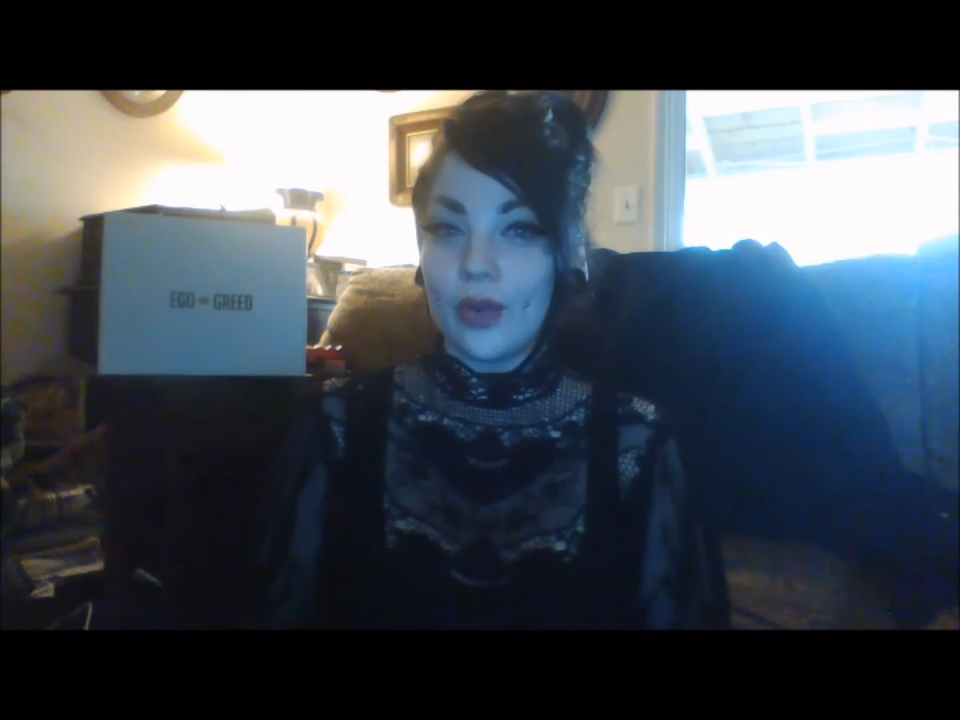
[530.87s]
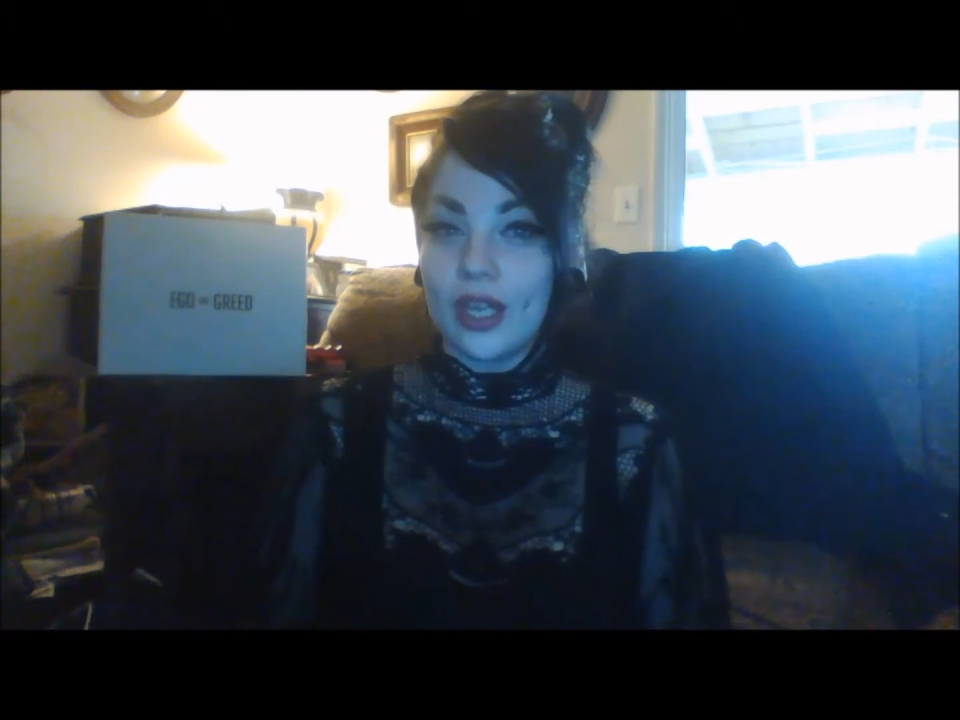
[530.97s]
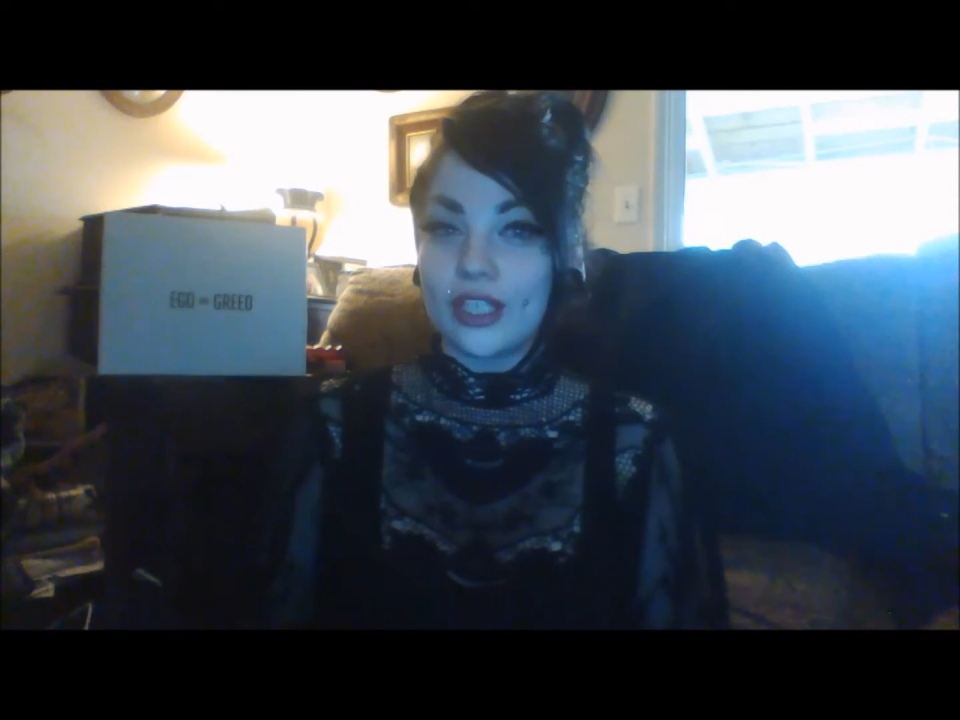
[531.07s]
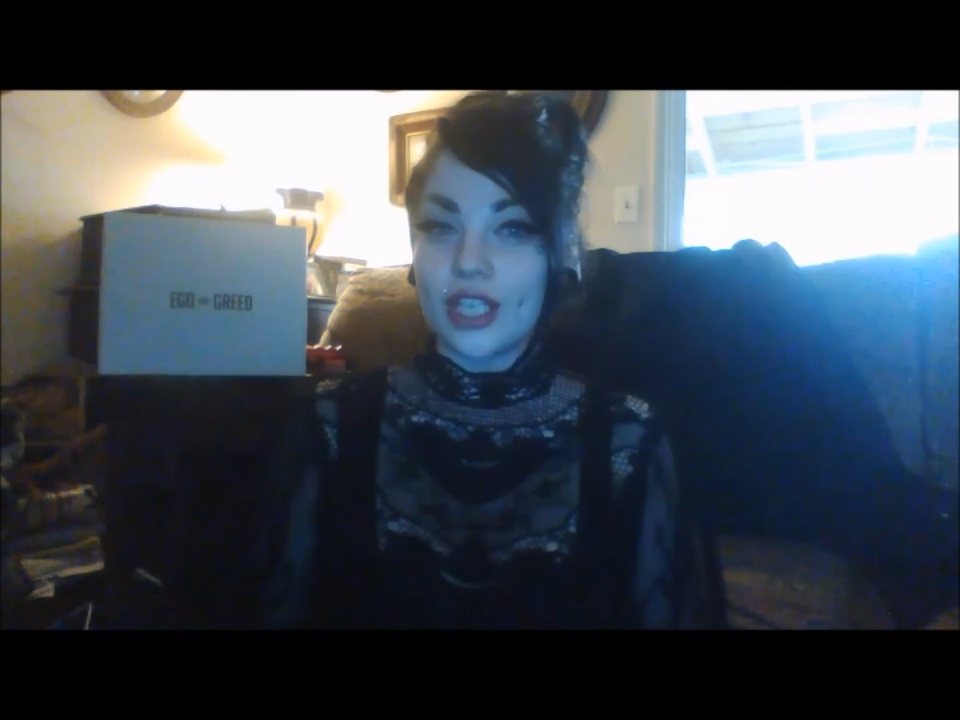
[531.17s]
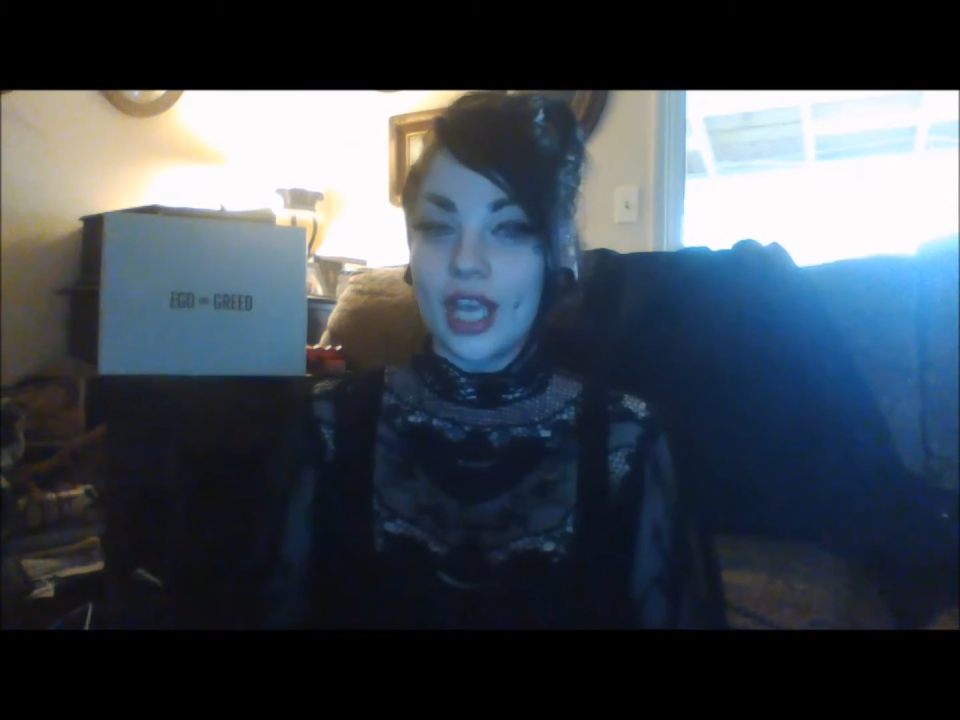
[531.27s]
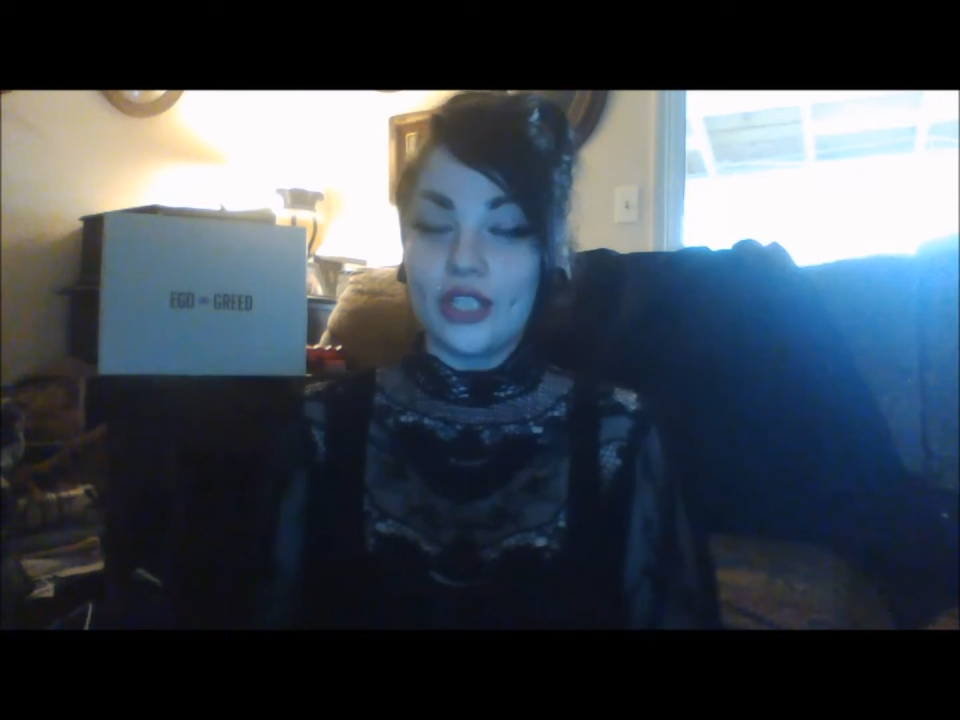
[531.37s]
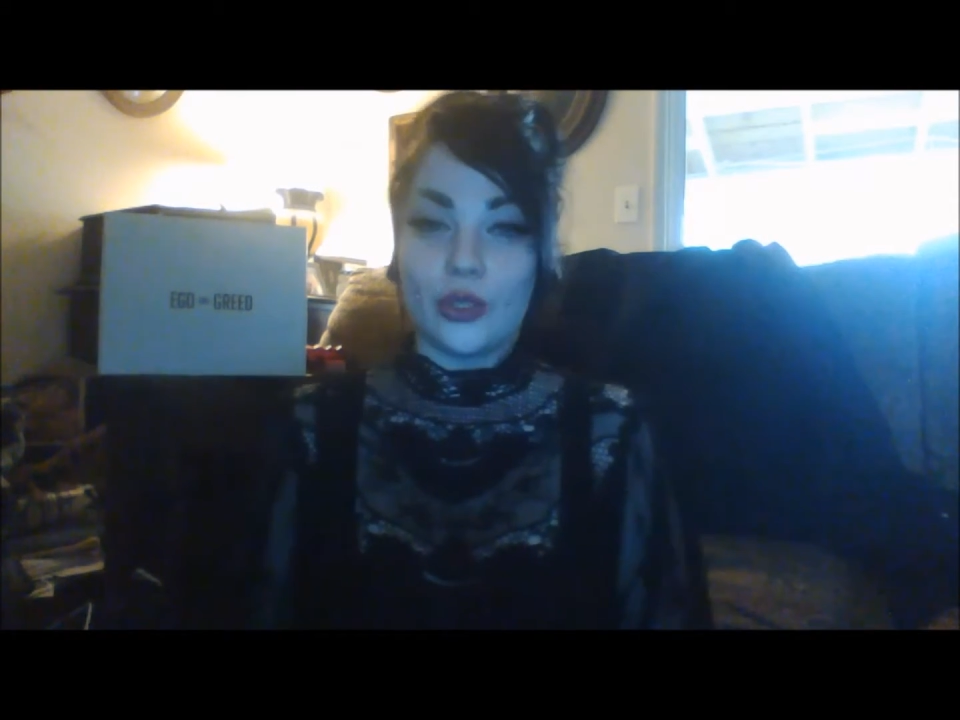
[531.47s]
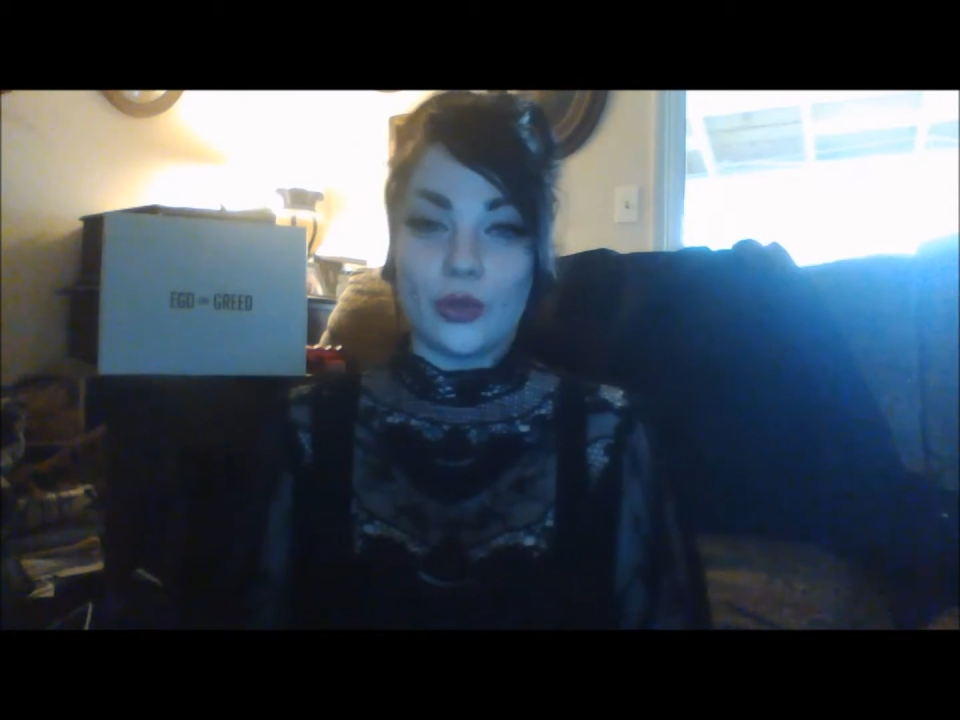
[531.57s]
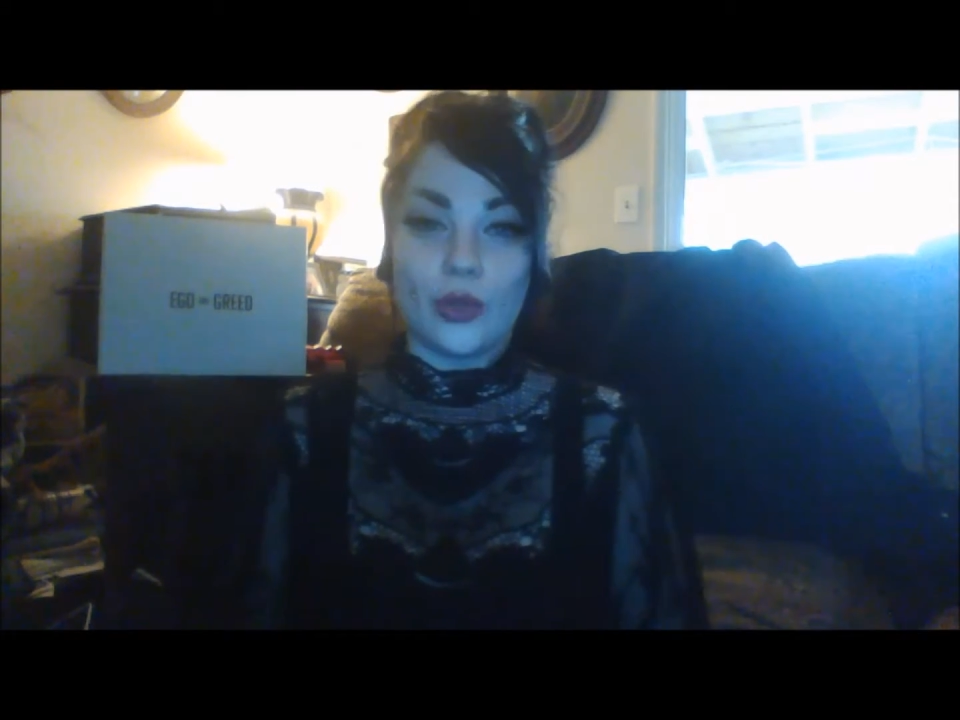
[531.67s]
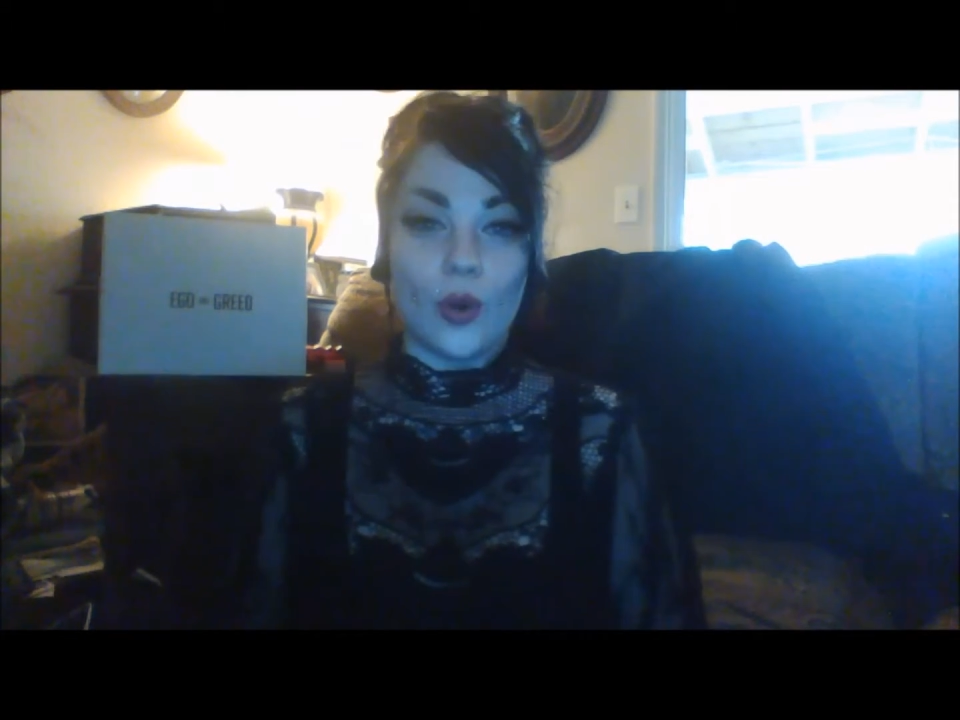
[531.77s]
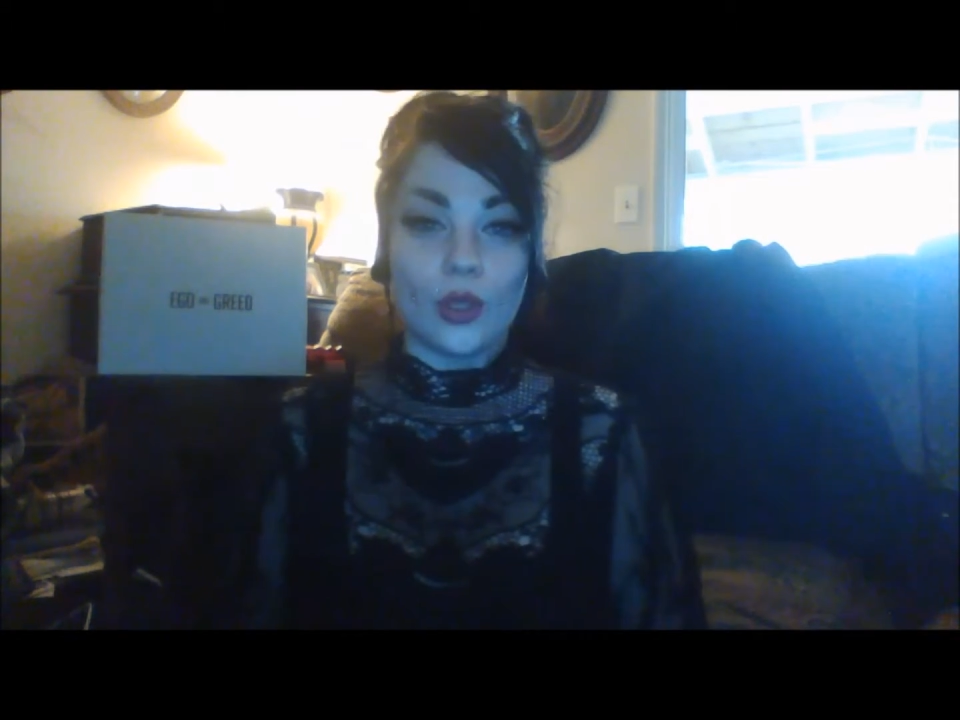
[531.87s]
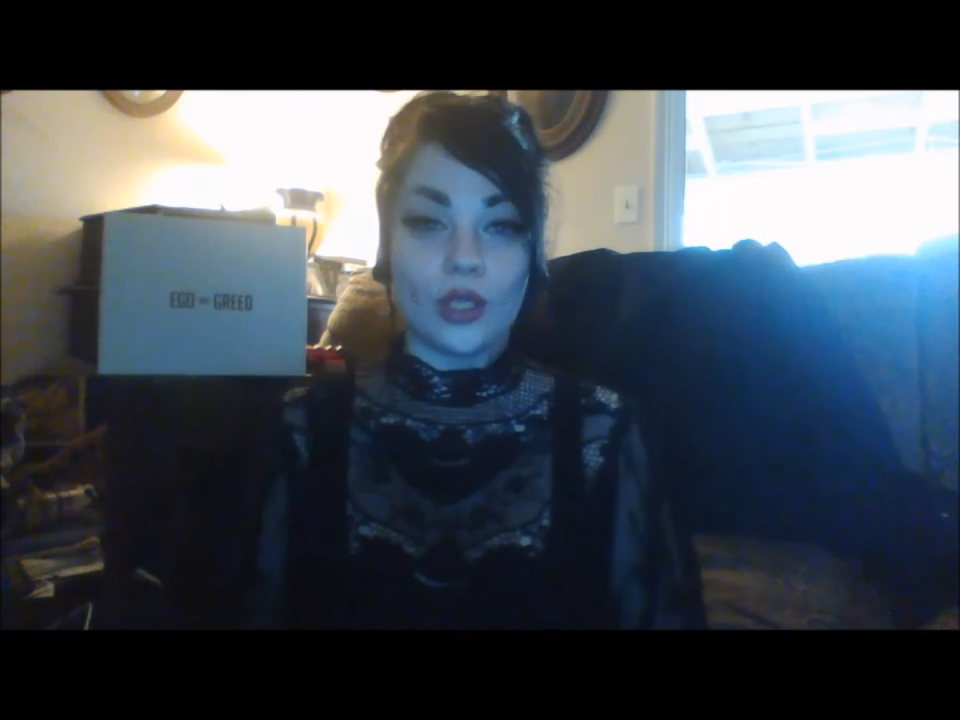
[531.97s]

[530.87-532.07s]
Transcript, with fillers: which I do know a